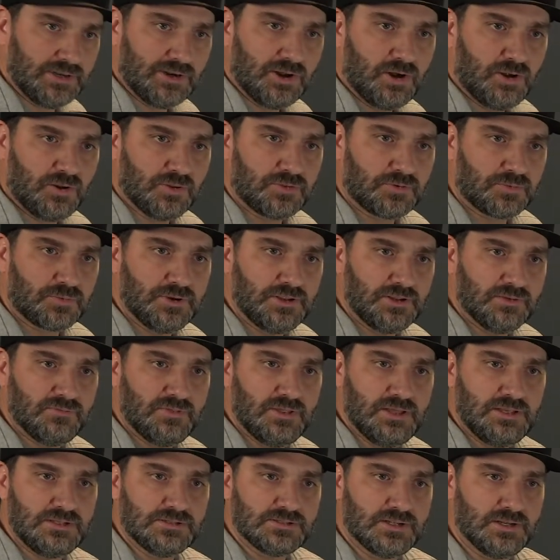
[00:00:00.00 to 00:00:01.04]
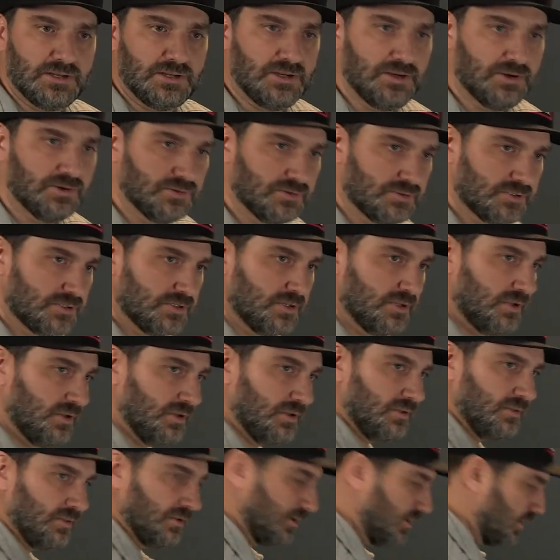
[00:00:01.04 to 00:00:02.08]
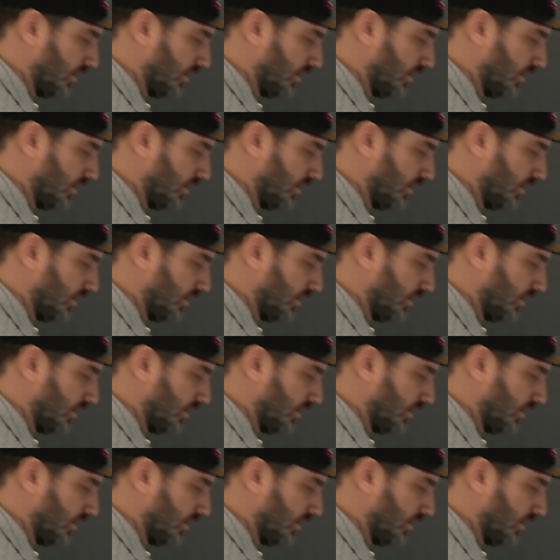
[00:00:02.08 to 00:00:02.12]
in all three of these. And here's the